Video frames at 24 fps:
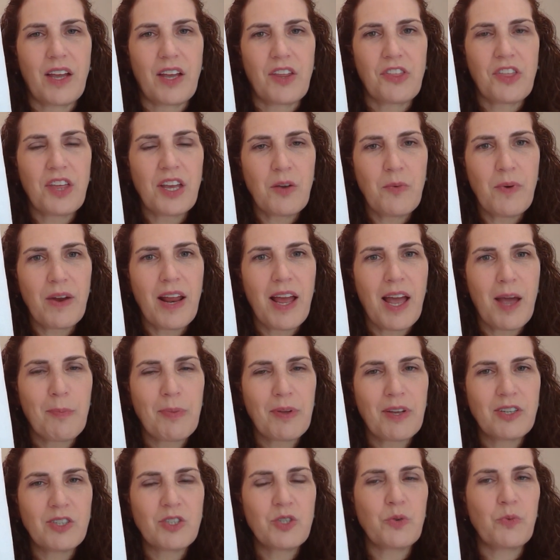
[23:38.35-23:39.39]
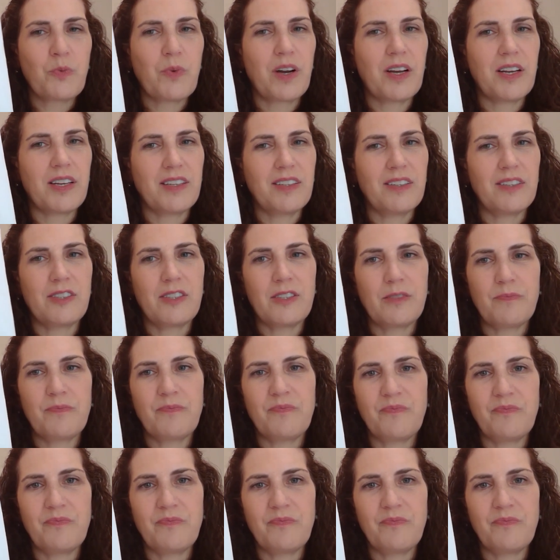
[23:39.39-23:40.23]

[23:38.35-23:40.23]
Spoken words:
think what happened was